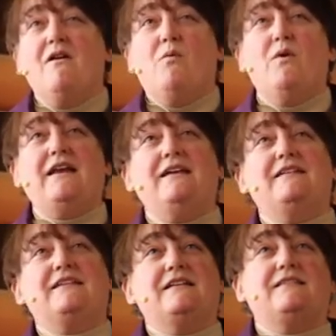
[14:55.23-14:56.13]
What
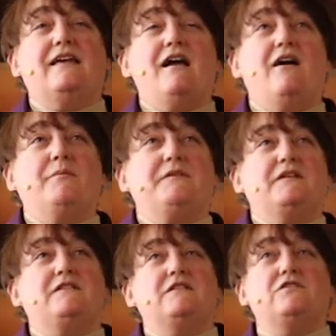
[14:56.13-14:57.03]
is it that helps
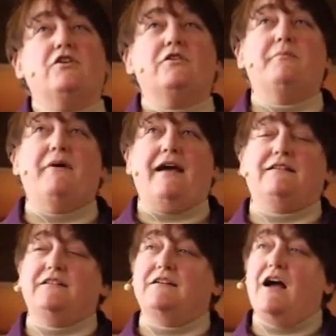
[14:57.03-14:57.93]
us to turn
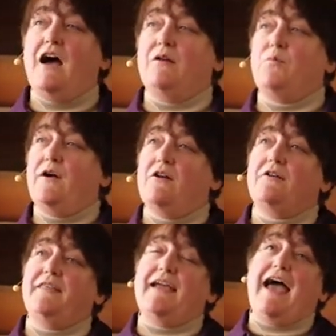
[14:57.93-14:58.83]
back to God? What
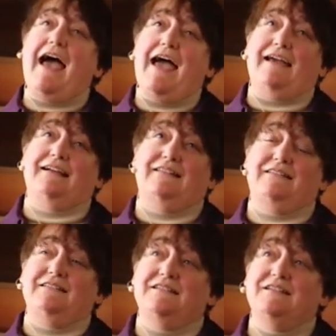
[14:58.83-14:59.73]
are the acts